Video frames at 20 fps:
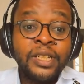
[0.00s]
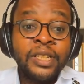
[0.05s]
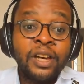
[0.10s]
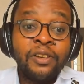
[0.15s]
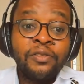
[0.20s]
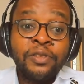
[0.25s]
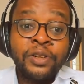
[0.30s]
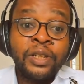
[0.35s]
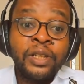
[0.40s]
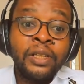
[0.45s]

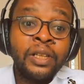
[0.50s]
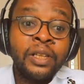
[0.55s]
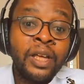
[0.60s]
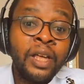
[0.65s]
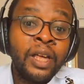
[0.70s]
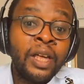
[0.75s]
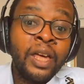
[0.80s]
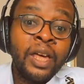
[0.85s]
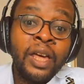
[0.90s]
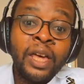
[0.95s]
Discovery
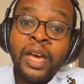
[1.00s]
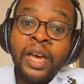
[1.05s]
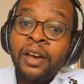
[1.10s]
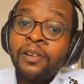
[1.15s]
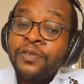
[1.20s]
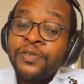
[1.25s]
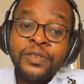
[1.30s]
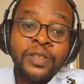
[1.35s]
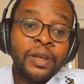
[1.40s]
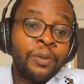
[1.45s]

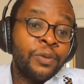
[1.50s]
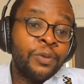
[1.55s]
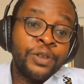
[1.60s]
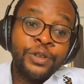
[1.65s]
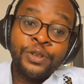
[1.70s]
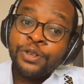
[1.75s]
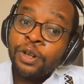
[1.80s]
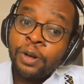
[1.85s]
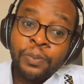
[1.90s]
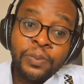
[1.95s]
have some of
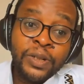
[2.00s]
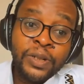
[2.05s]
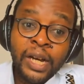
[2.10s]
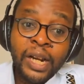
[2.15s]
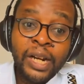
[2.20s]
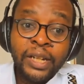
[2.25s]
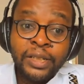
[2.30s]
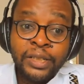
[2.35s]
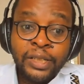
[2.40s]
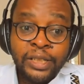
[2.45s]
the top
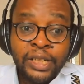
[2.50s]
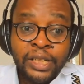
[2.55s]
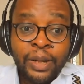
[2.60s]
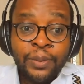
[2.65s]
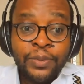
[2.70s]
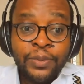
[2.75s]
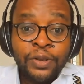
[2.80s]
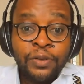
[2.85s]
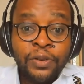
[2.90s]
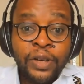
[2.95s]
talent in
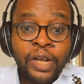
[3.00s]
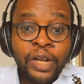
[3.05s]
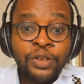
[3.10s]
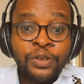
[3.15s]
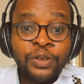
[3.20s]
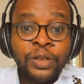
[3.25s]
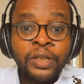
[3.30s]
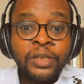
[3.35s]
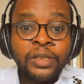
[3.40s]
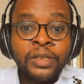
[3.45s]
terms of
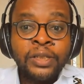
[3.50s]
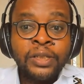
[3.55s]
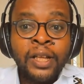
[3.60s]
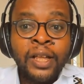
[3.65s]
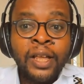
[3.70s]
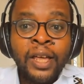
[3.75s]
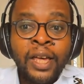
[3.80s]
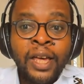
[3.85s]
actuaries.